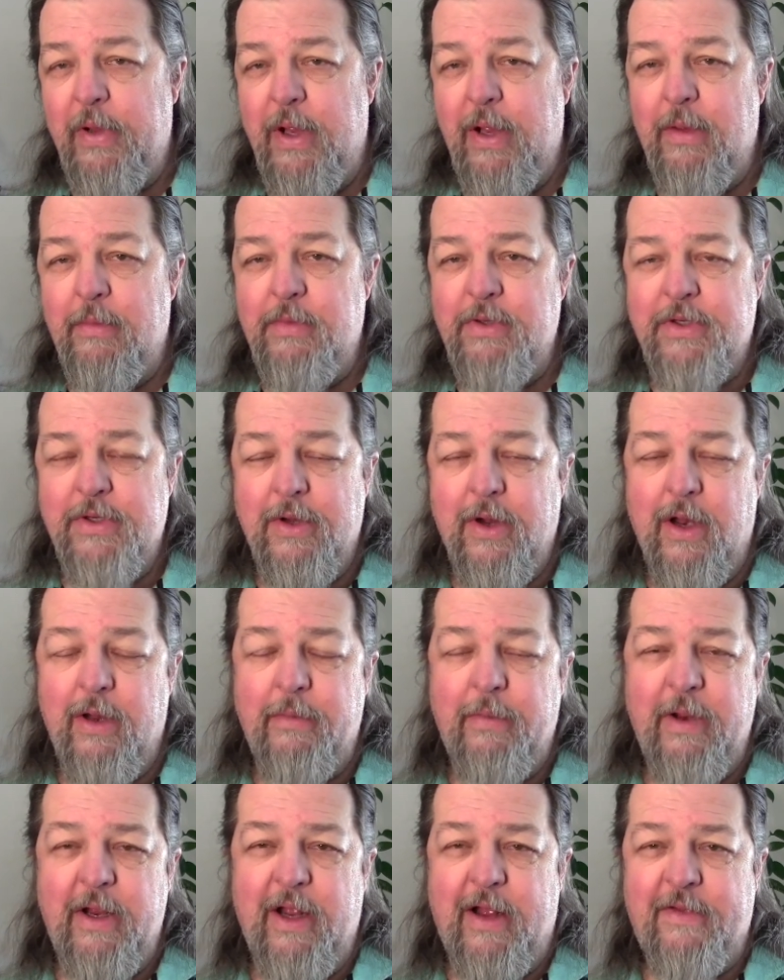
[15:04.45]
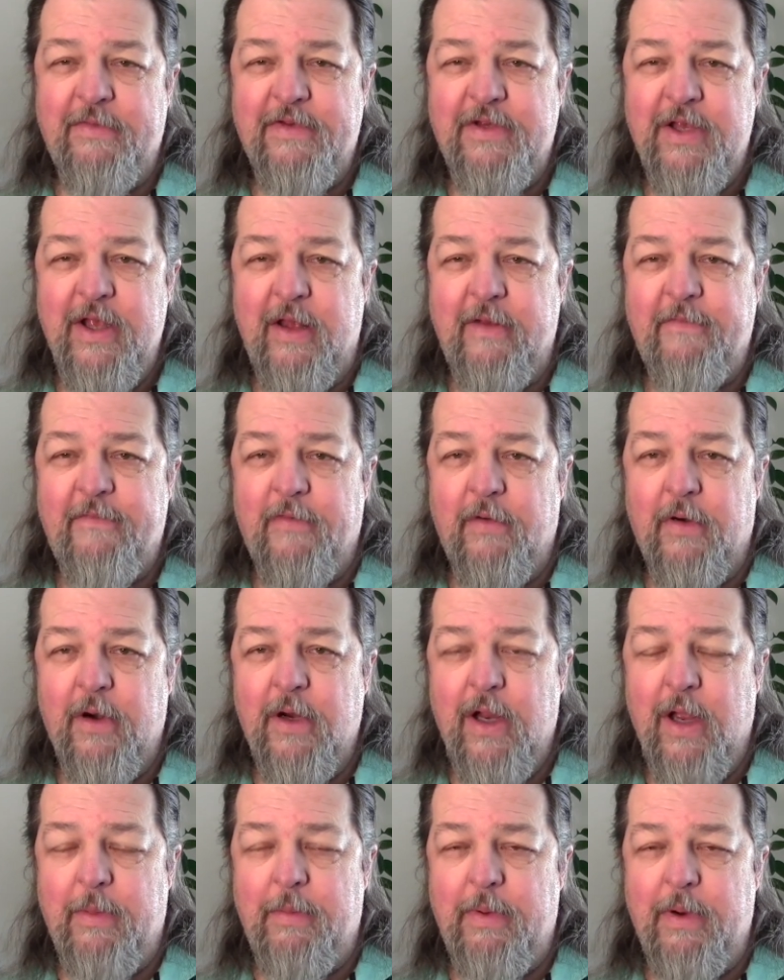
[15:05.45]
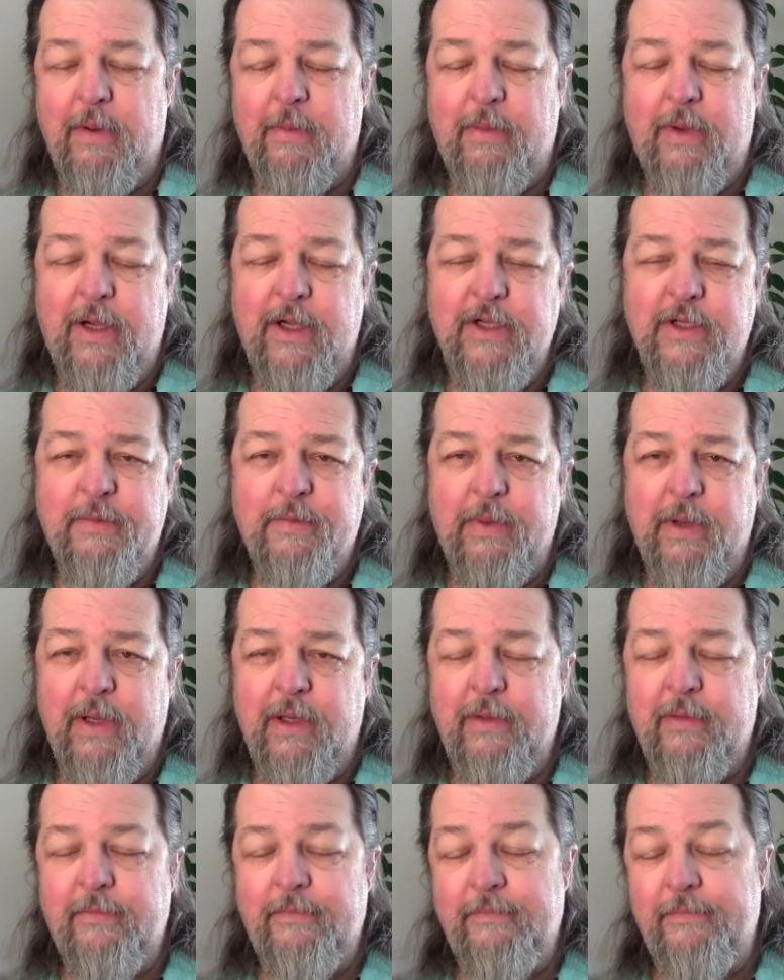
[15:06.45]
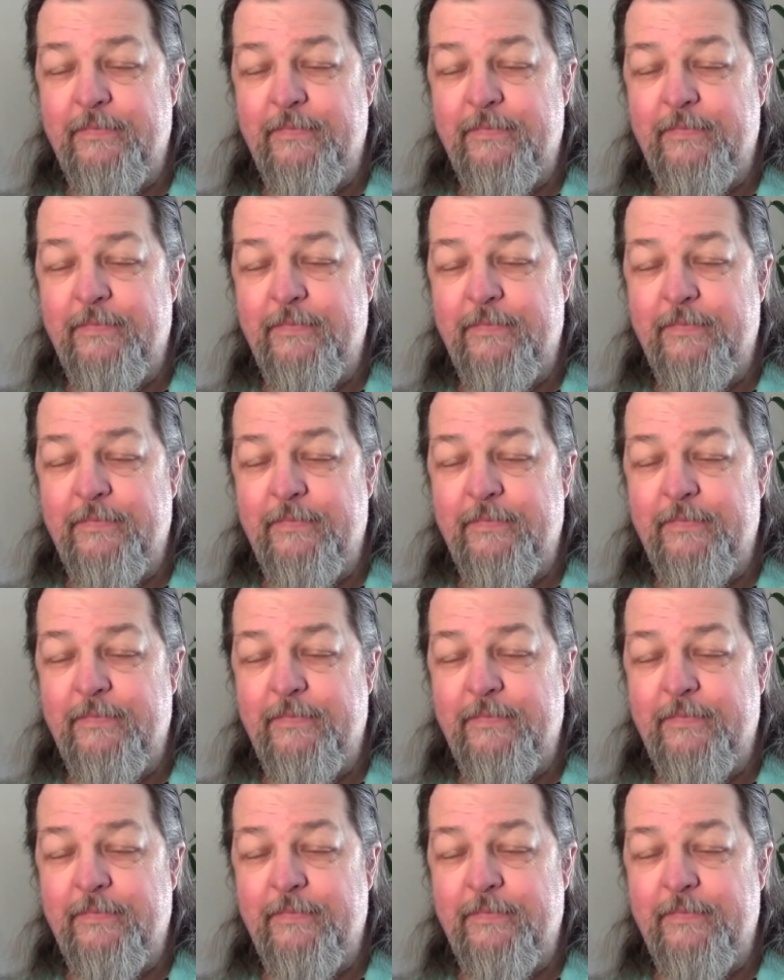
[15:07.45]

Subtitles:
him is going to be offset for a couple of months, but